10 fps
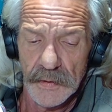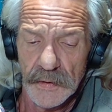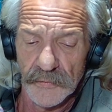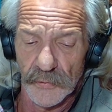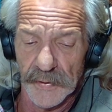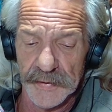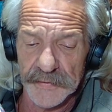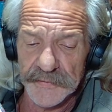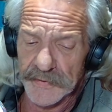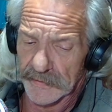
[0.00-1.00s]

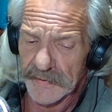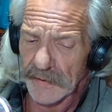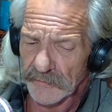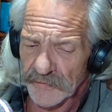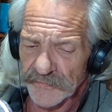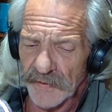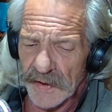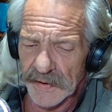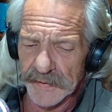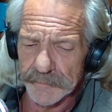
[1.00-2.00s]
Norana said that was
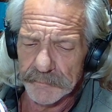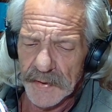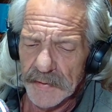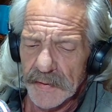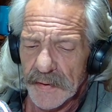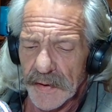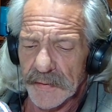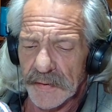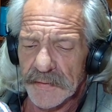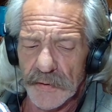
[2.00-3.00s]
fine,
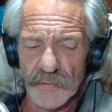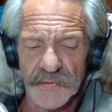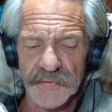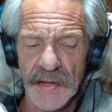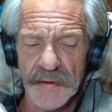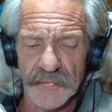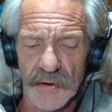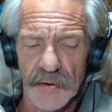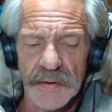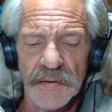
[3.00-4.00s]
and that they would stay
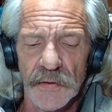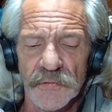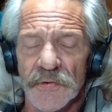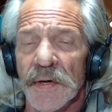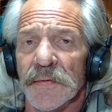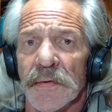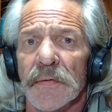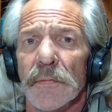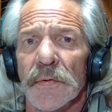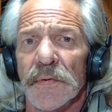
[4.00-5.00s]
there until
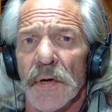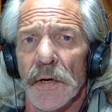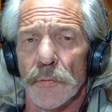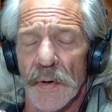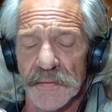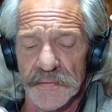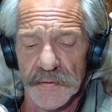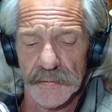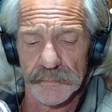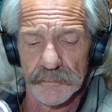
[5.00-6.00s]
Jesus was done
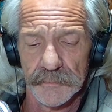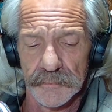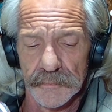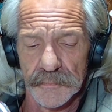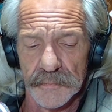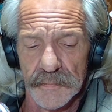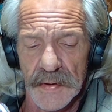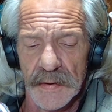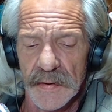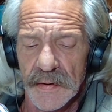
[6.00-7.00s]
resting.
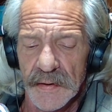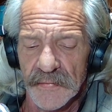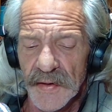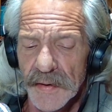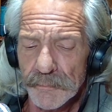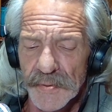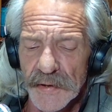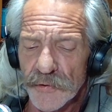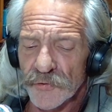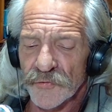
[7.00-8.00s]
Then
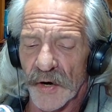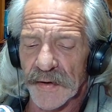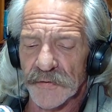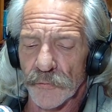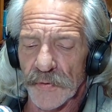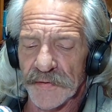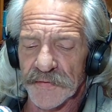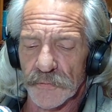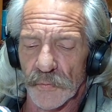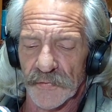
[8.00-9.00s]
Peter tried to
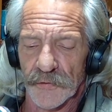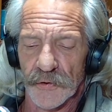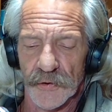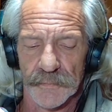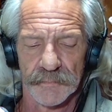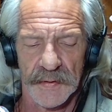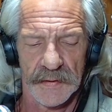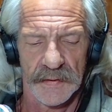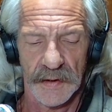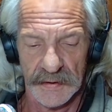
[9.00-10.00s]
reason with her,
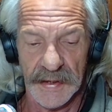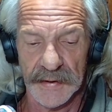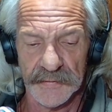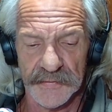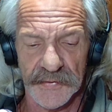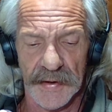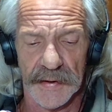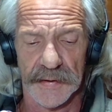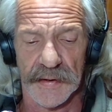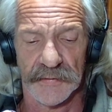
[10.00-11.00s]
again
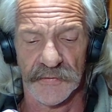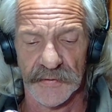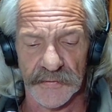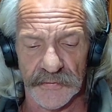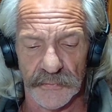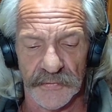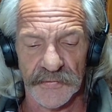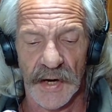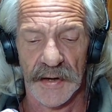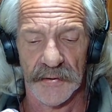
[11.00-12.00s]
saying that Jesus was
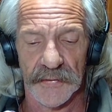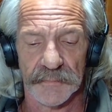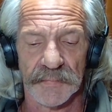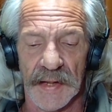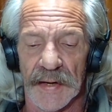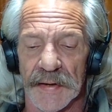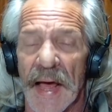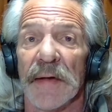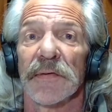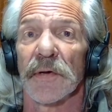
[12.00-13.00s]
tired and
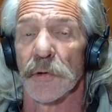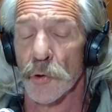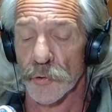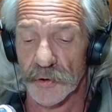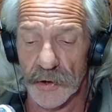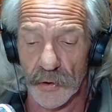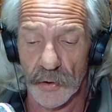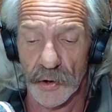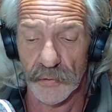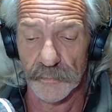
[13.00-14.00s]
asking her to go
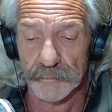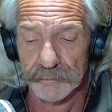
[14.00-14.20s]
home.